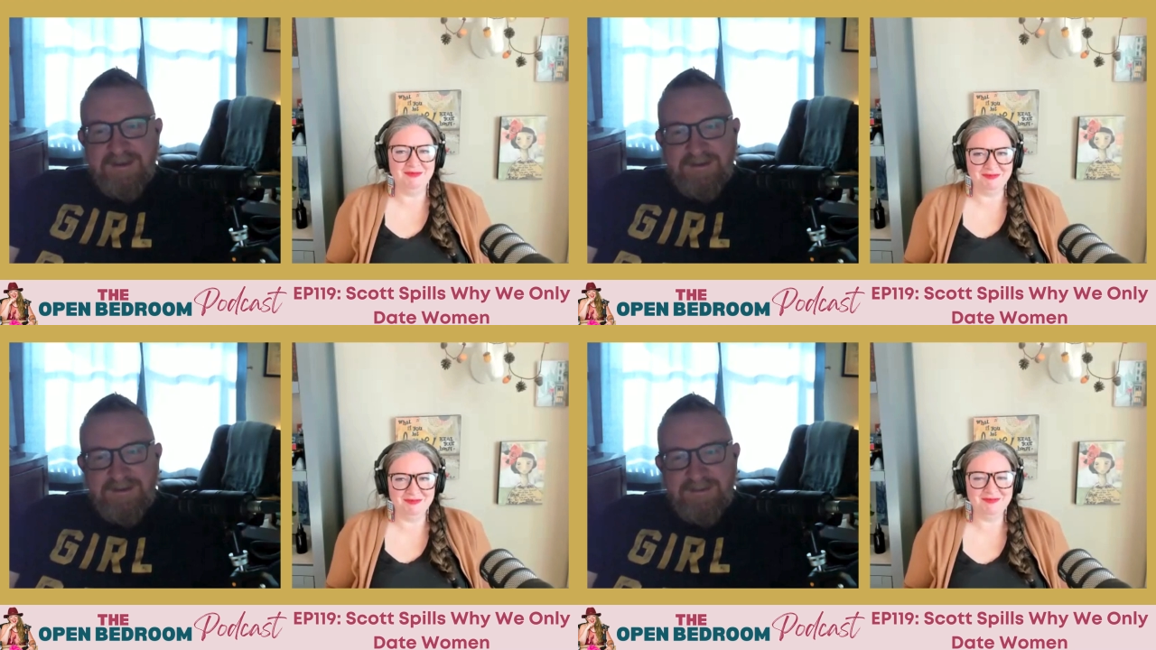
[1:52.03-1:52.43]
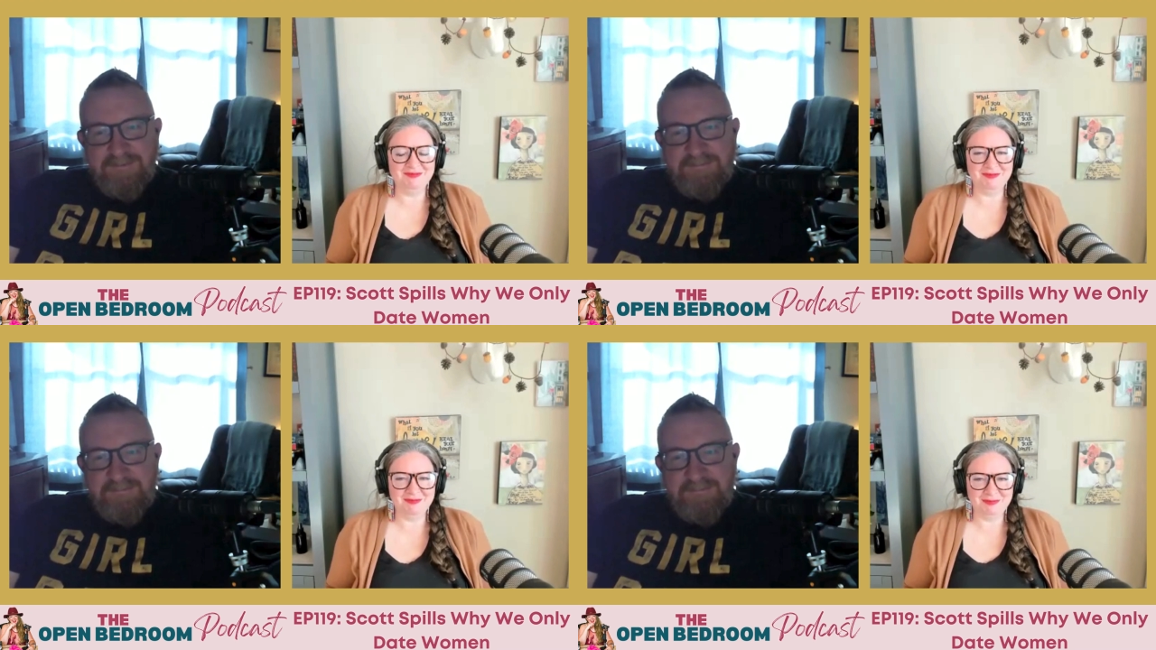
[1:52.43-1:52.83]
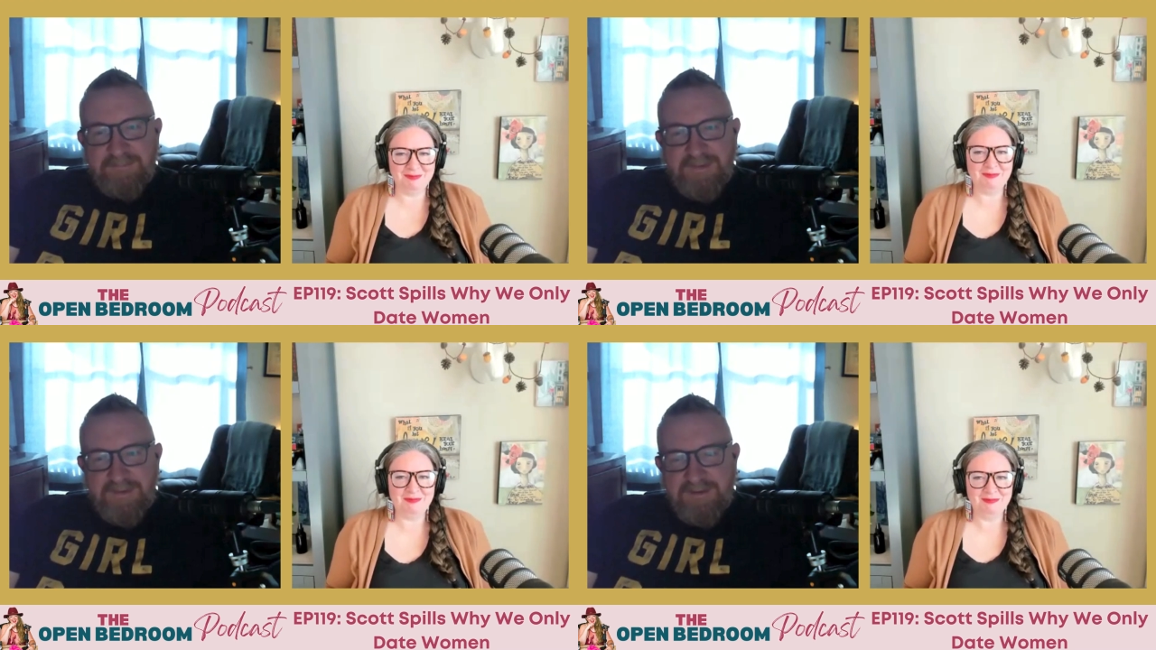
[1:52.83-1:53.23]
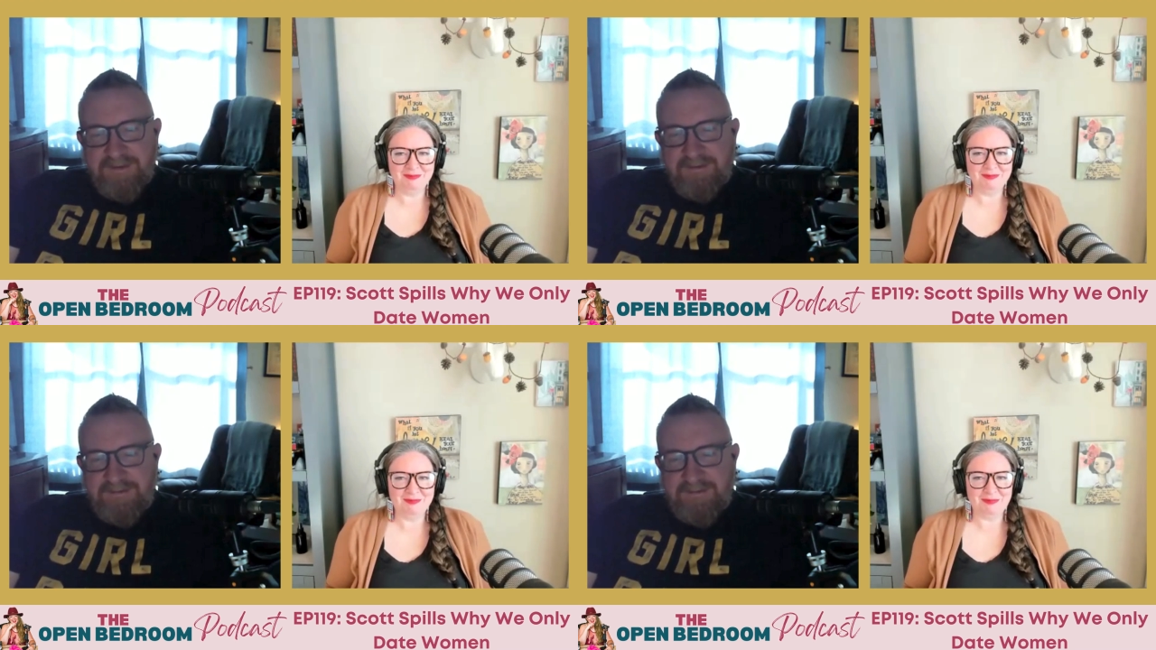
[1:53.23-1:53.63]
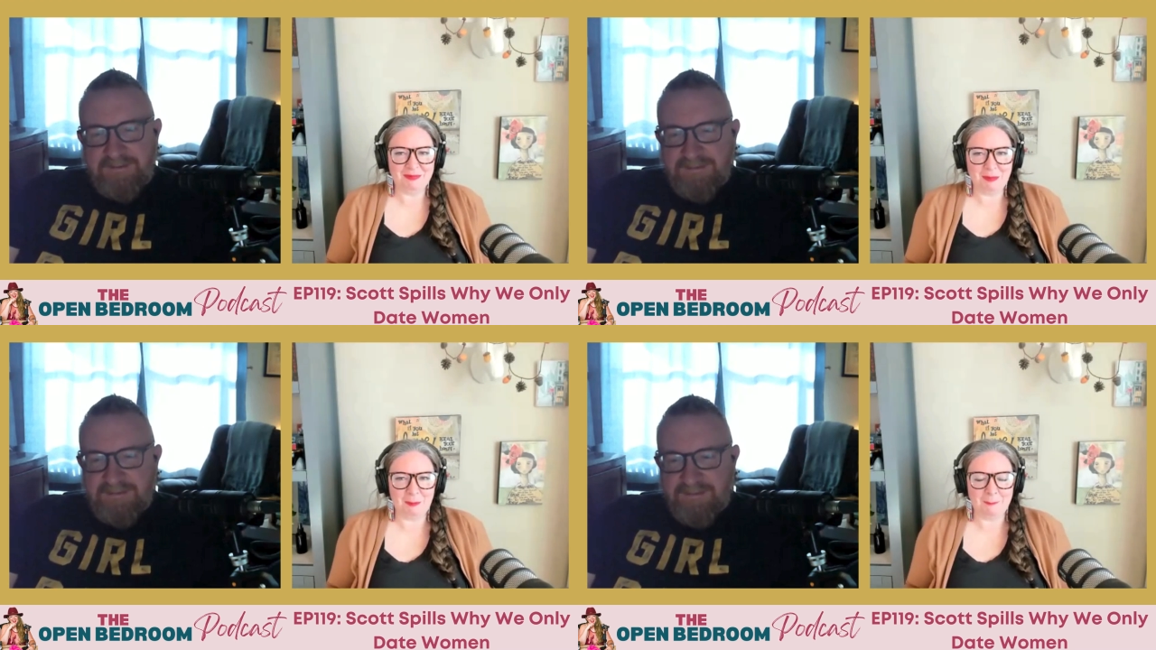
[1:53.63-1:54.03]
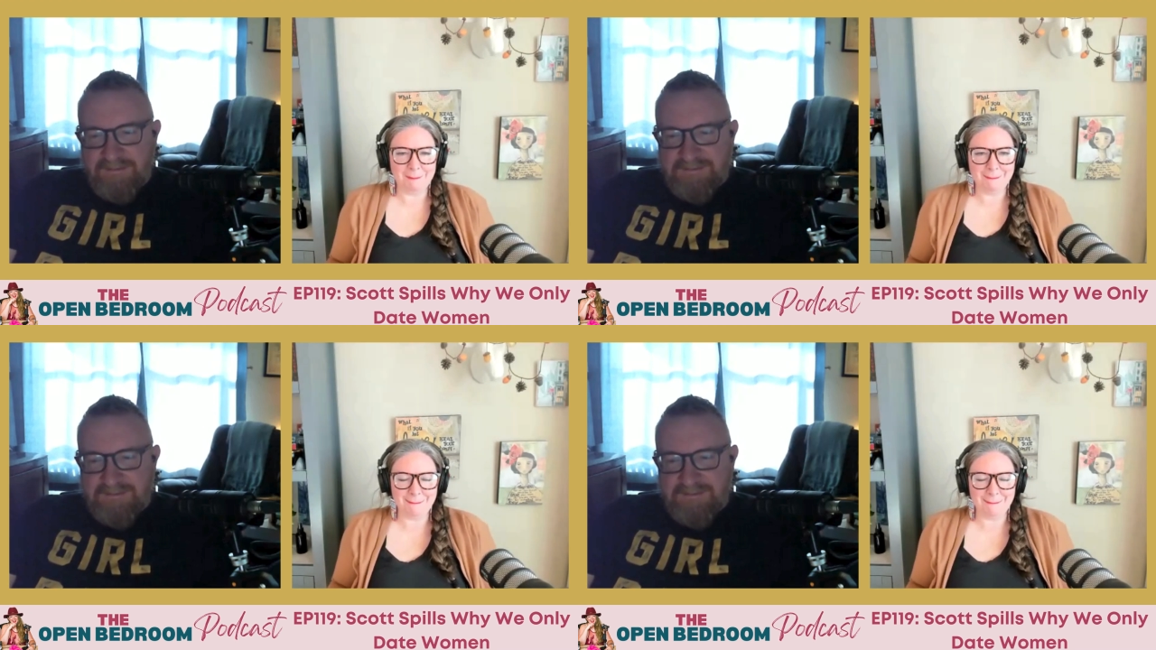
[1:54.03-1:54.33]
Speaker 1: um, and uh,